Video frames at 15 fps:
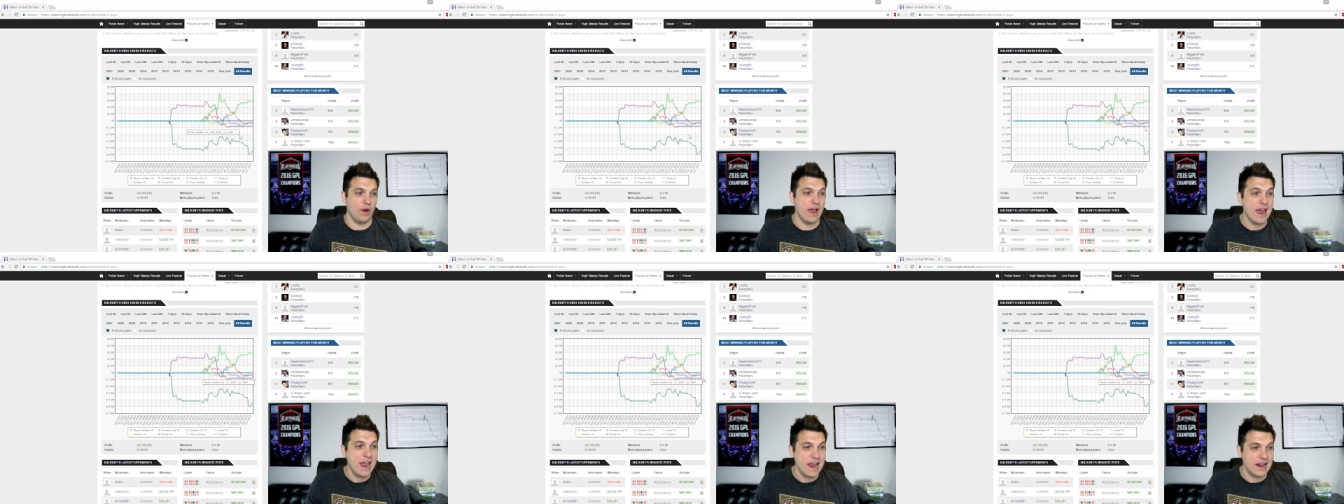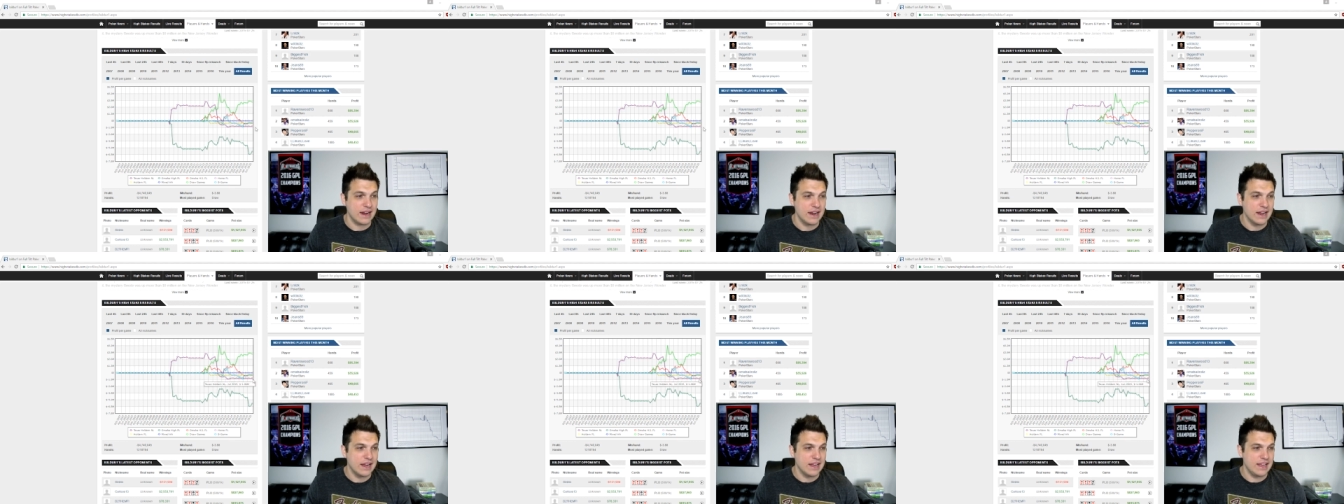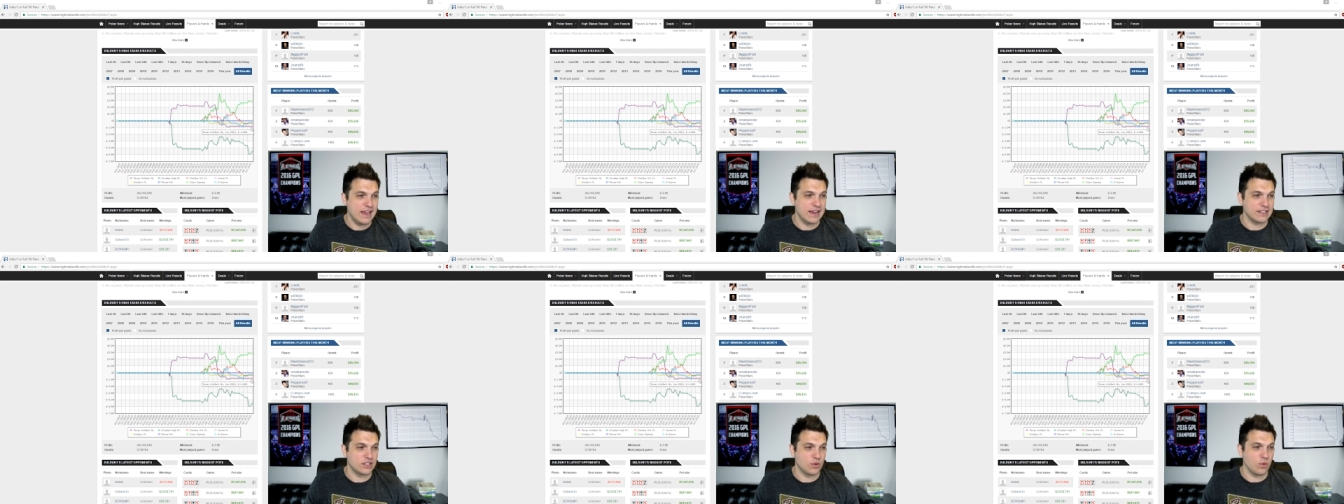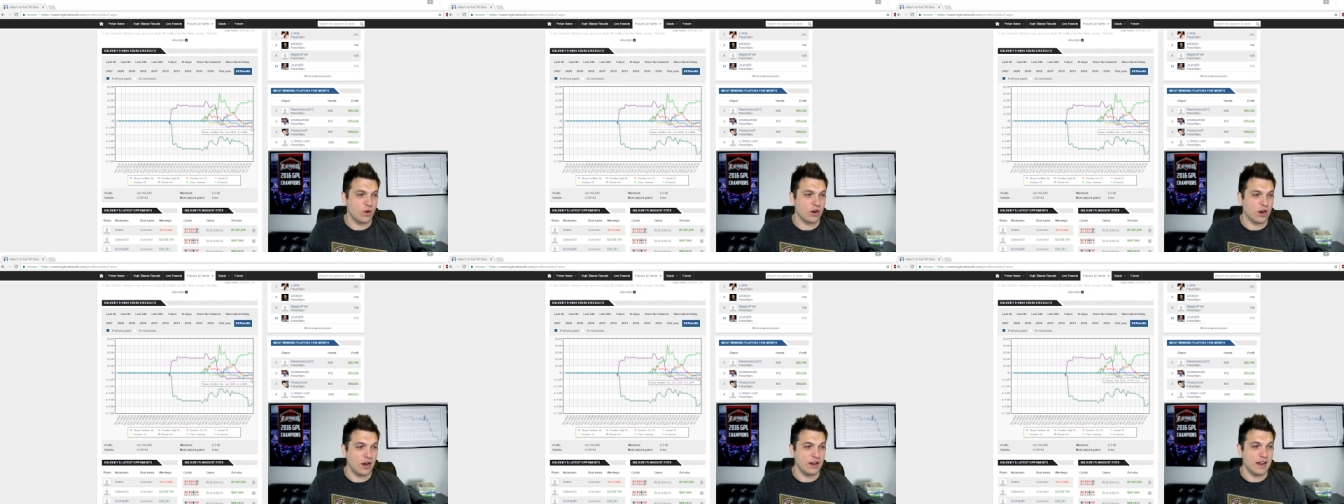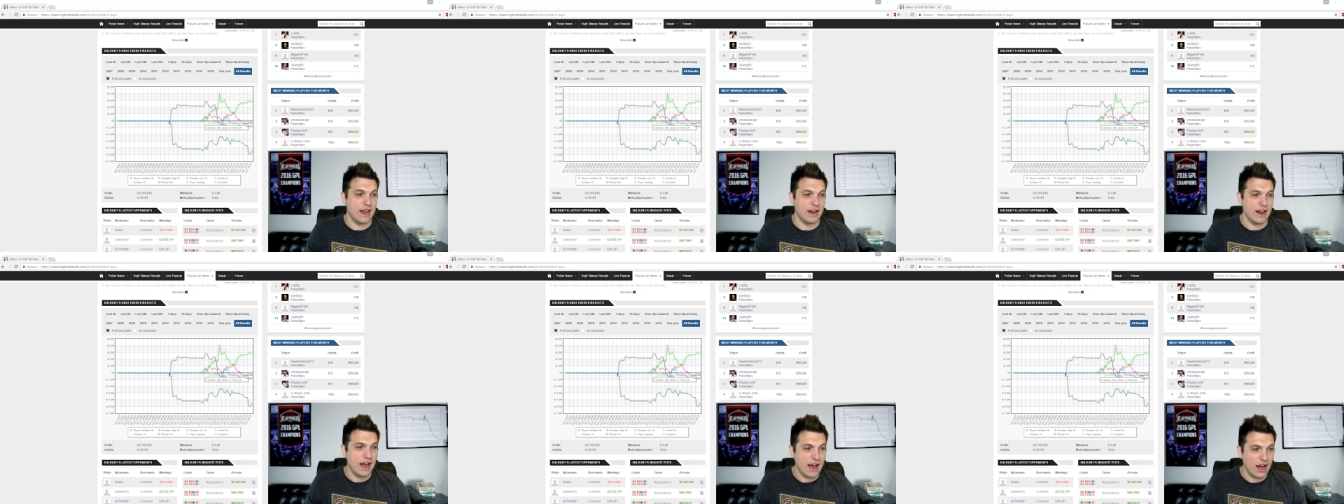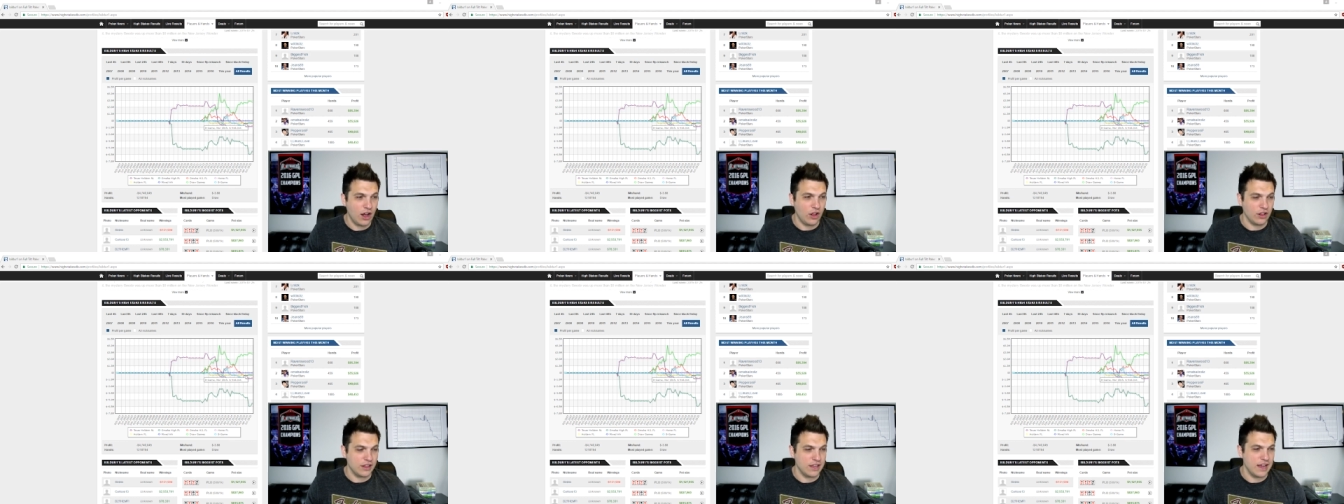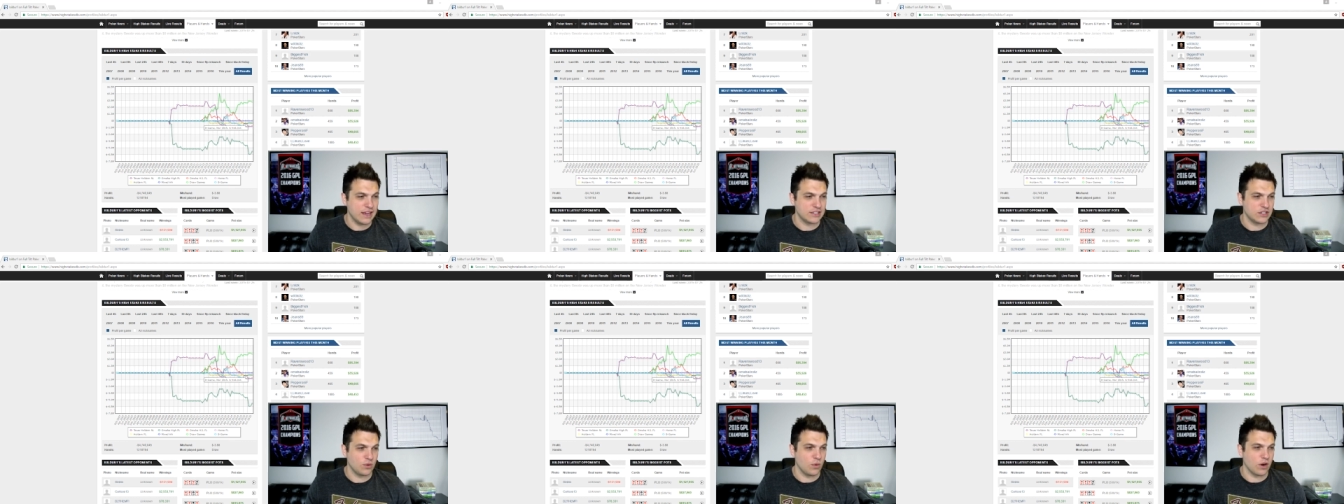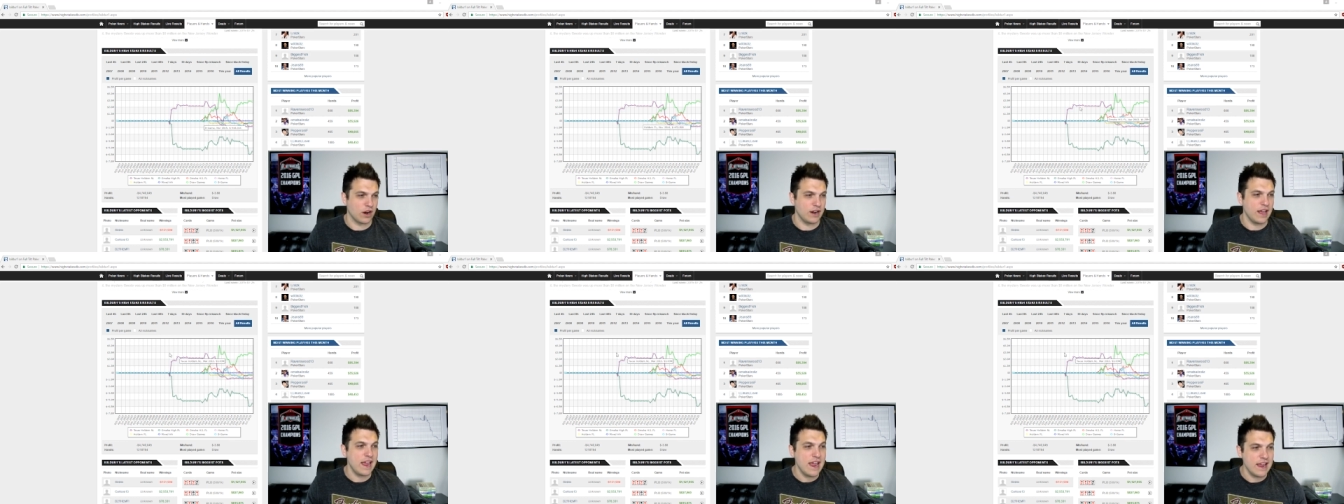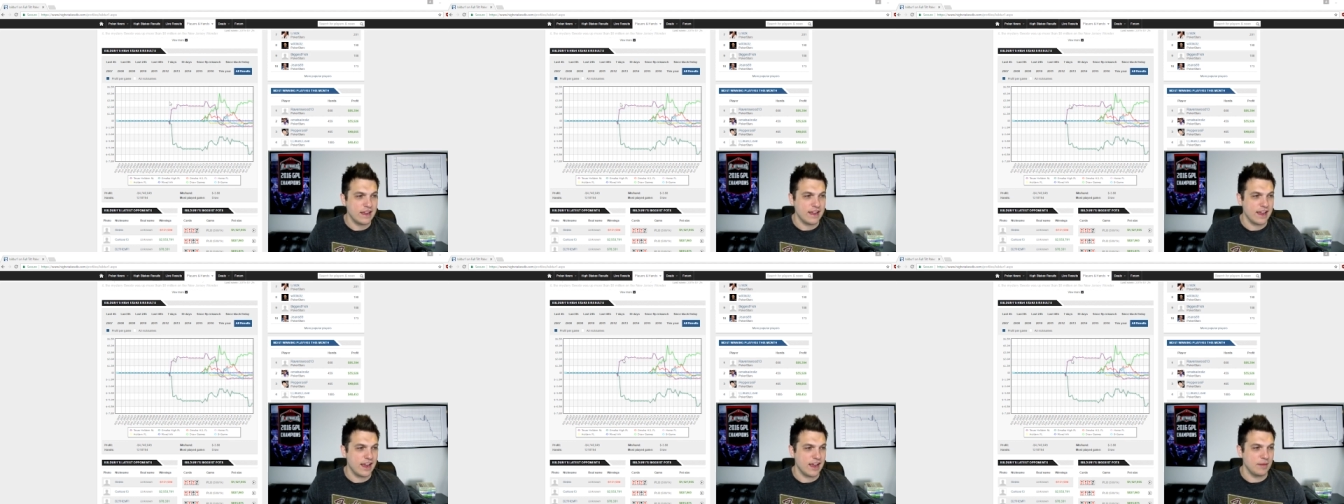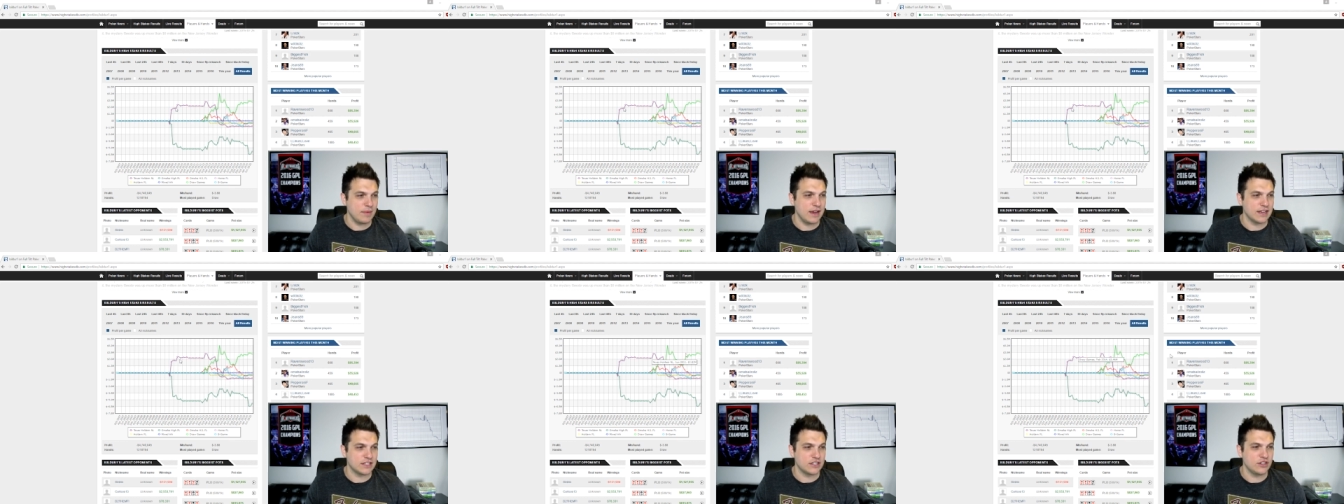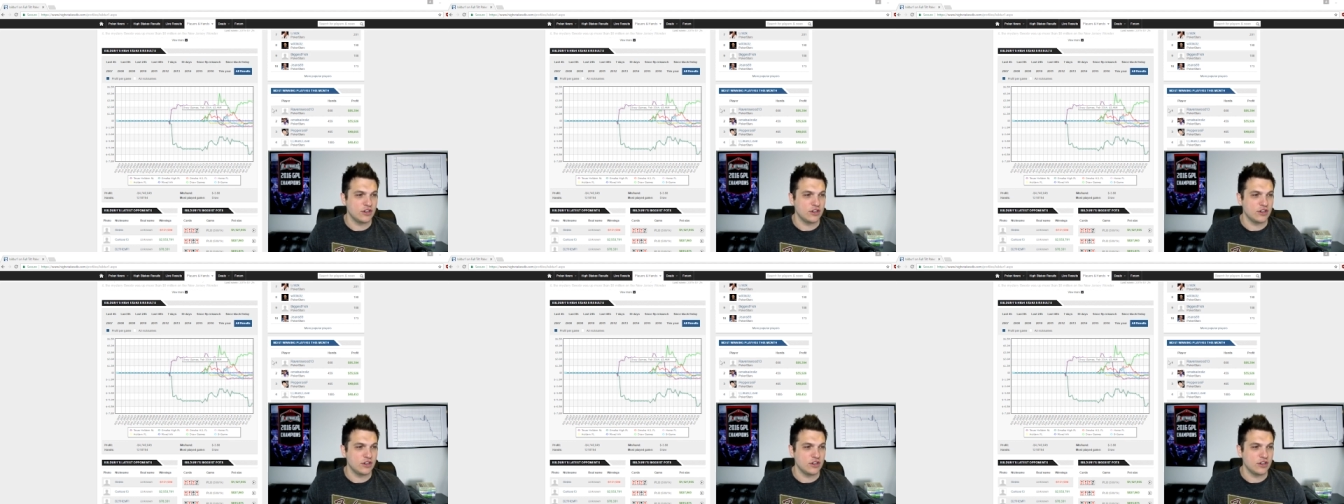08, he has to work on NL, he has to work on 8 game, he has,